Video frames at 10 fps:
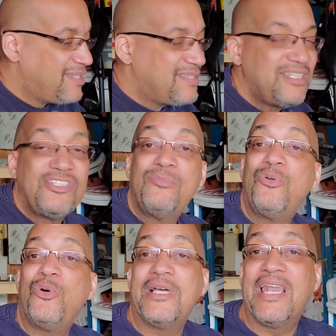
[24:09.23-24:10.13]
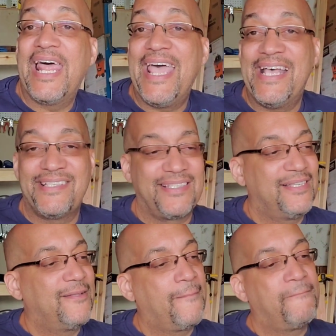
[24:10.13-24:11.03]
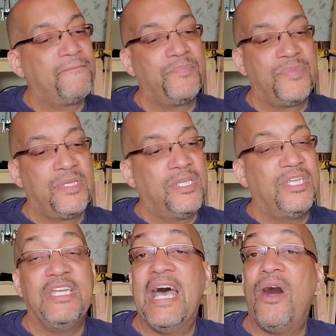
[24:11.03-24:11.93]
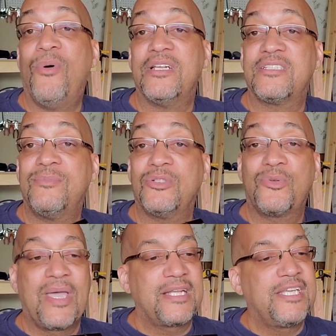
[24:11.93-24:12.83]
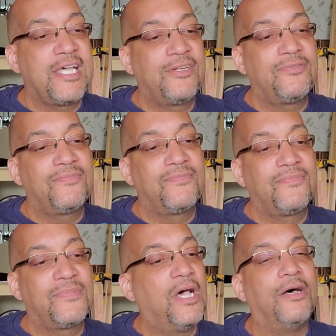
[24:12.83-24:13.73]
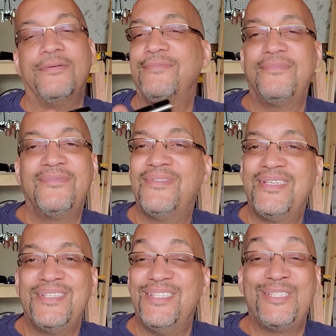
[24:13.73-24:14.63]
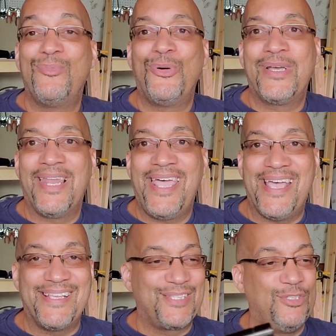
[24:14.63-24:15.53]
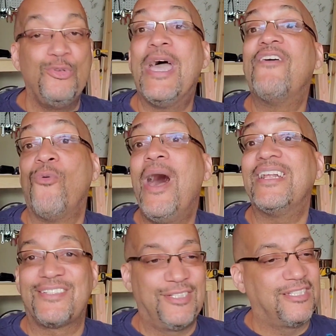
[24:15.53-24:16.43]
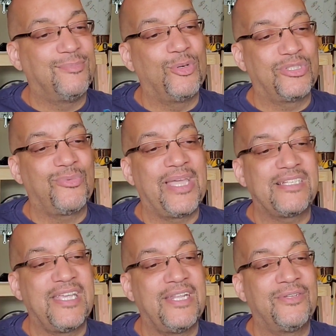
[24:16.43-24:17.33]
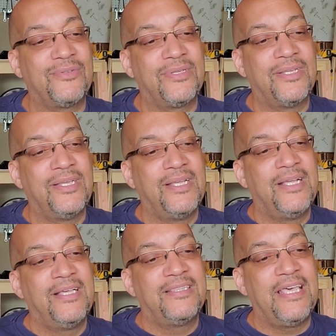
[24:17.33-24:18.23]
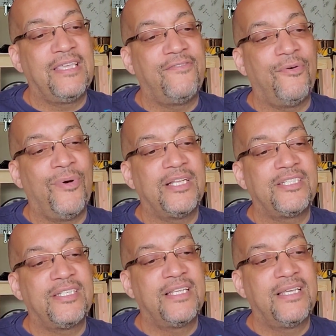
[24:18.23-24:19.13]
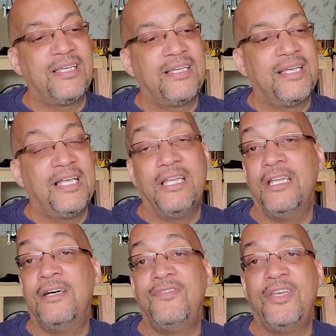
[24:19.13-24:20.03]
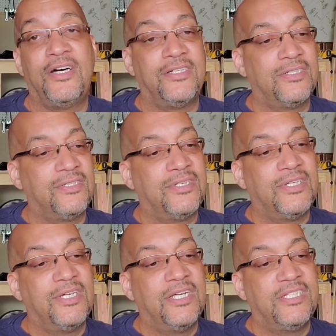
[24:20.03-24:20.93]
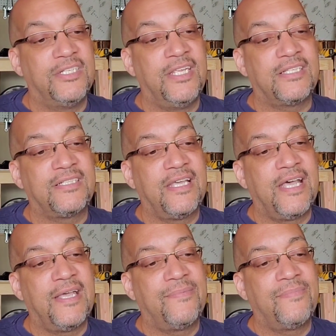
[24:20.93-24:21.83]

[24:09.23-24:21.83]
This your boy Glass. Now watch Smoke Swag channel. Oh, this your boy Glass. You have watched the Smoke Swag channel. Thank you for watching. Love y'all. Till next time,